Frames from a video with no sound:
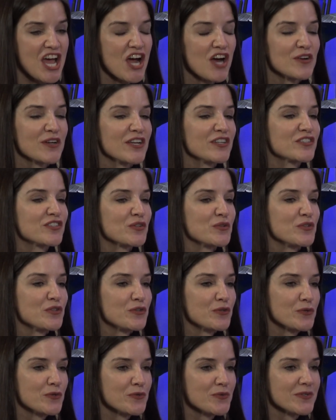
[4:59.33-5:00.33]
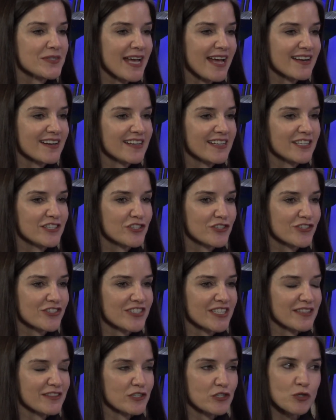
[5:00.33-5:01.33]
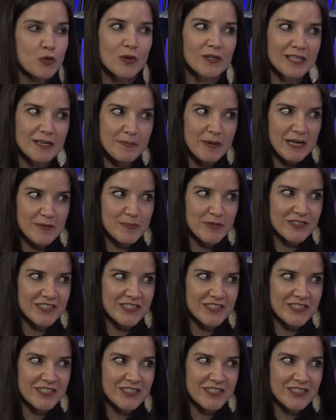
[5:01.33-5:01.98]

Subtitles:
Okay, so you had the toilet paper